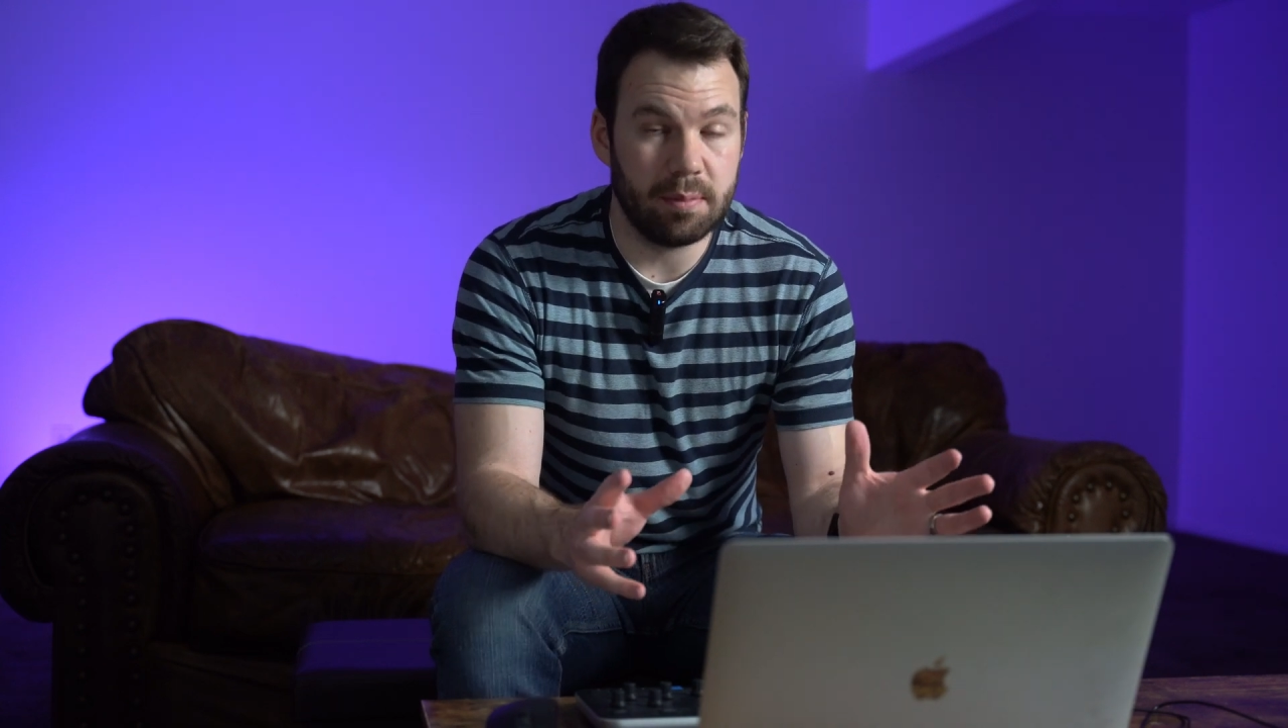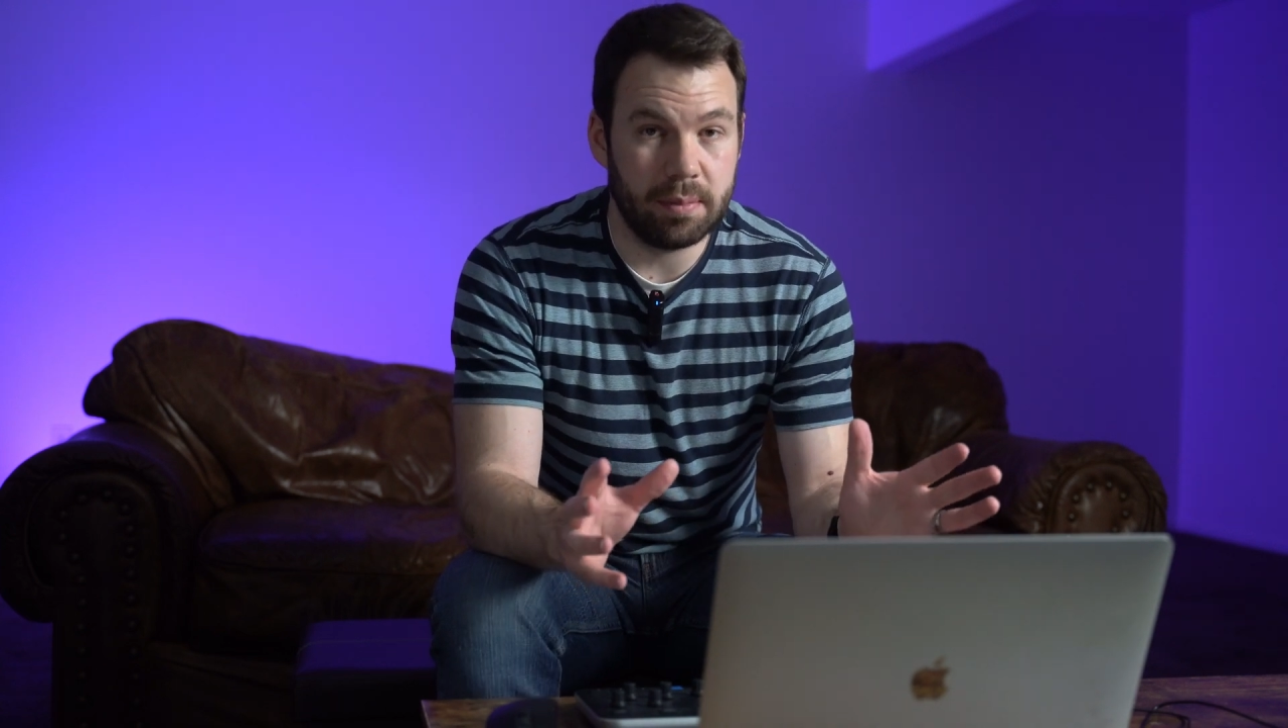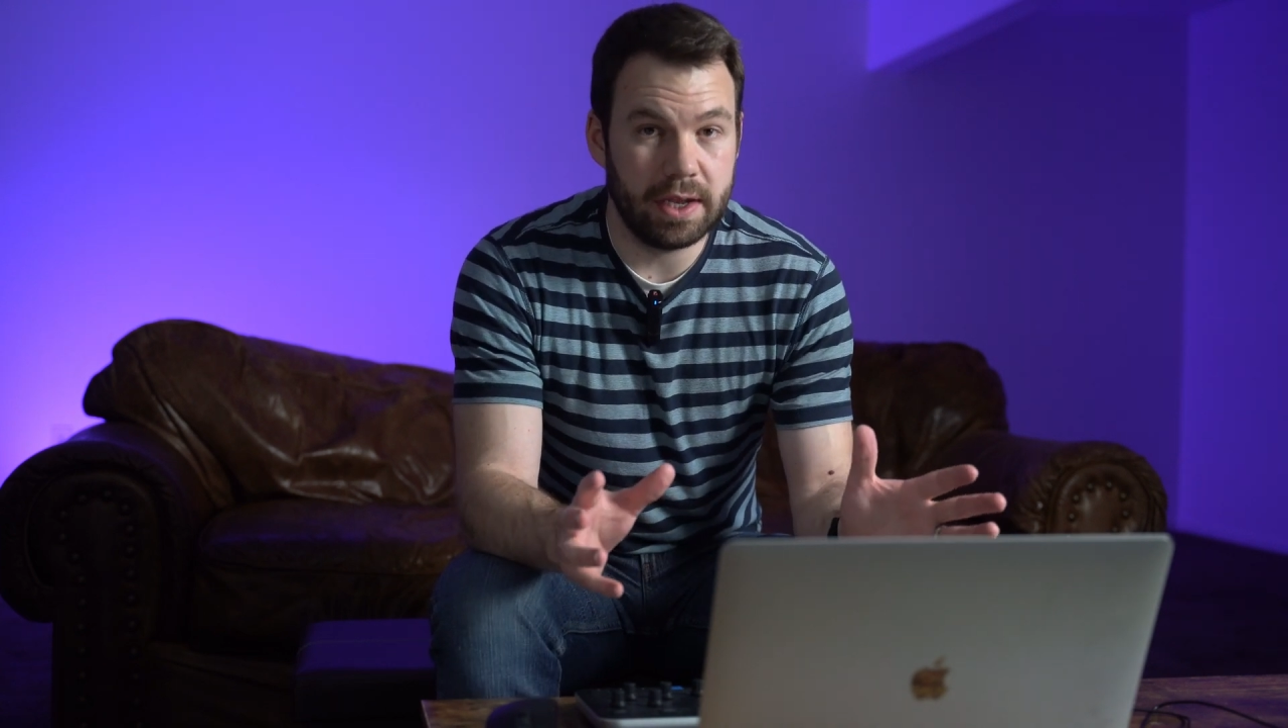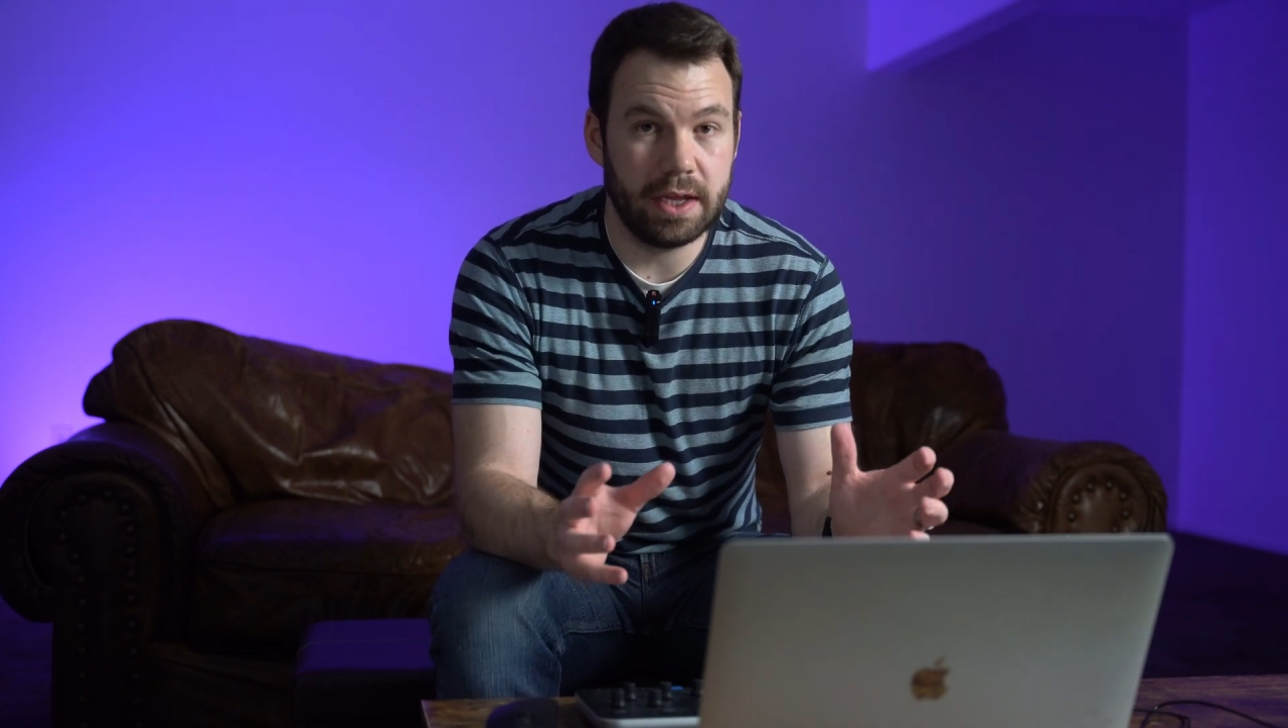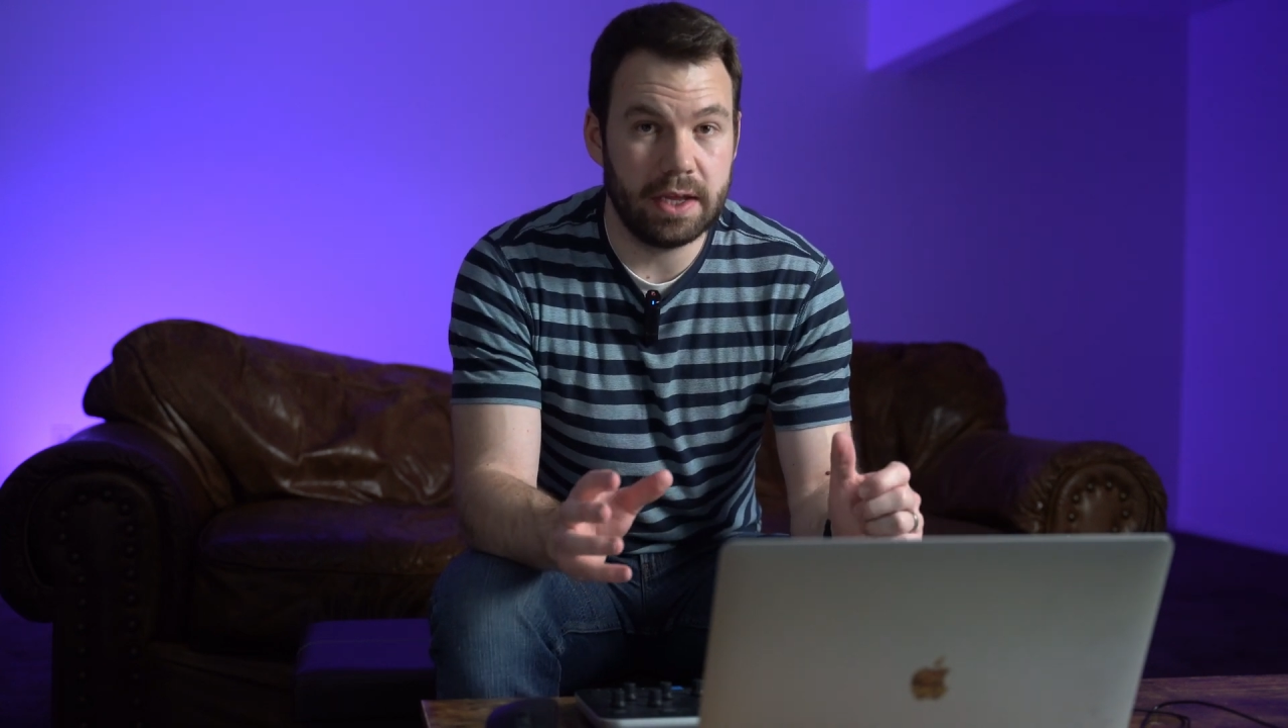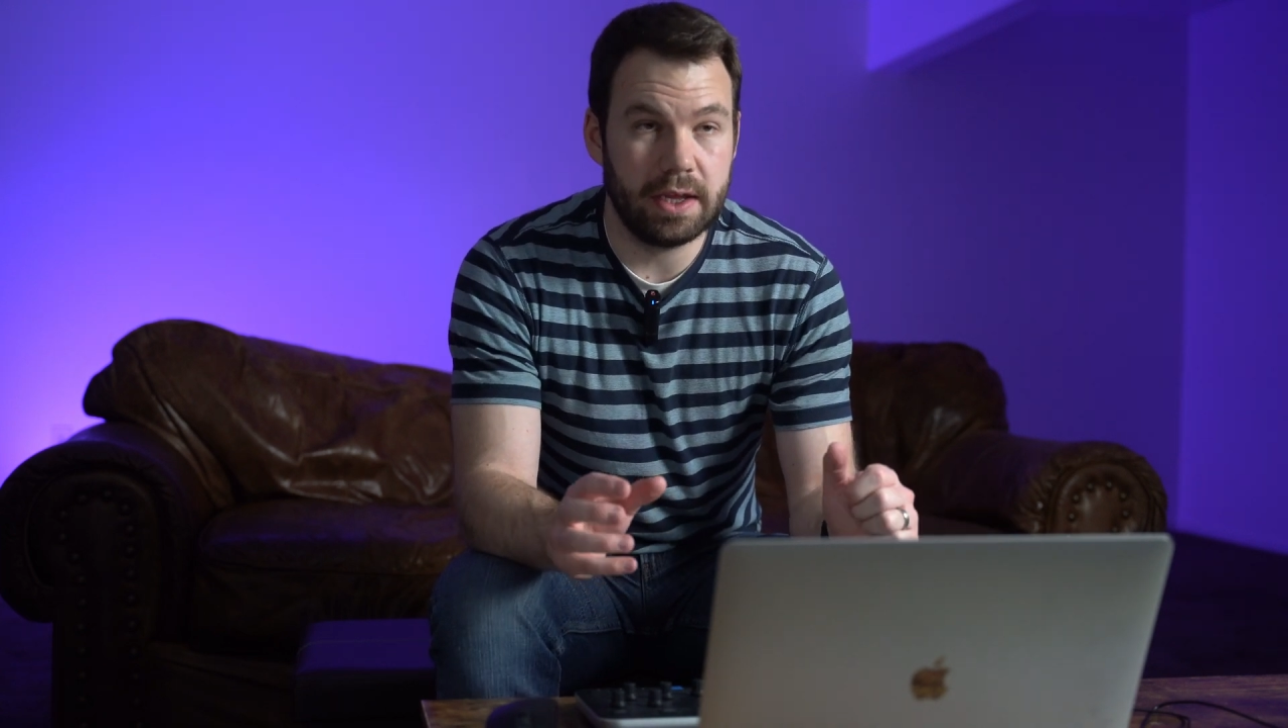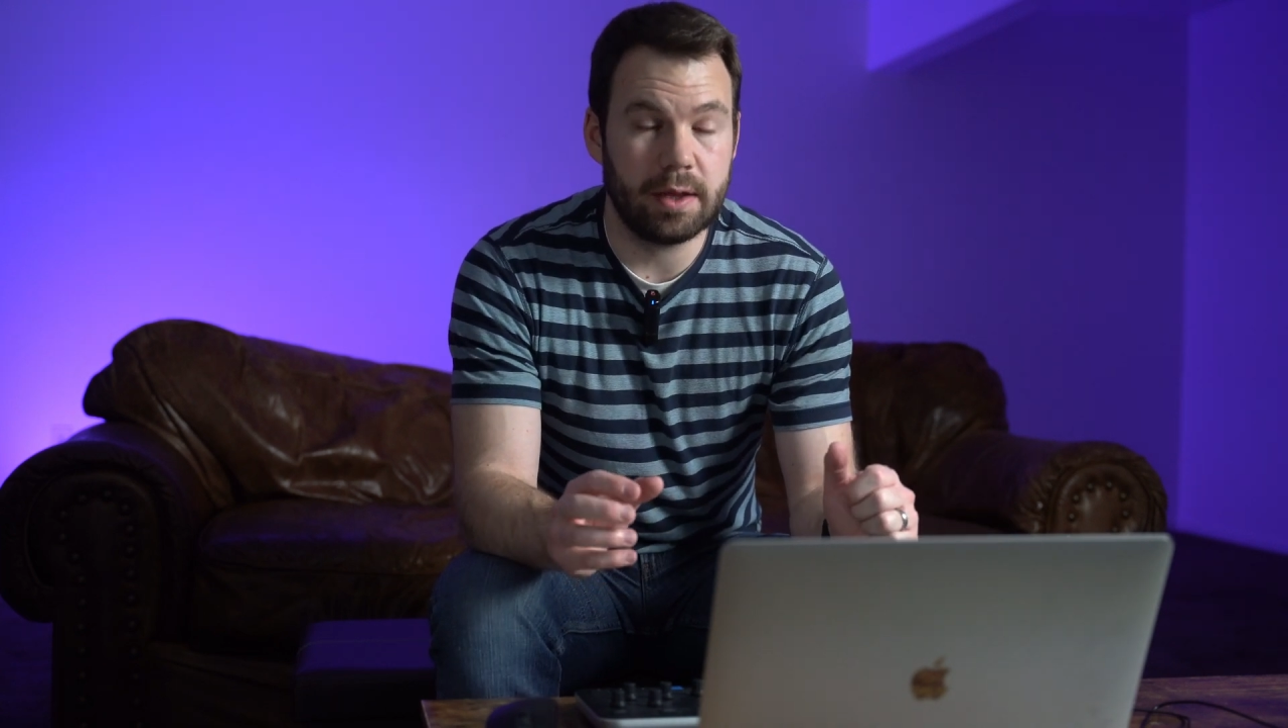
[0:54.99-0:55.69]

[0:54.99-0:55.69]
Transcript: MIDI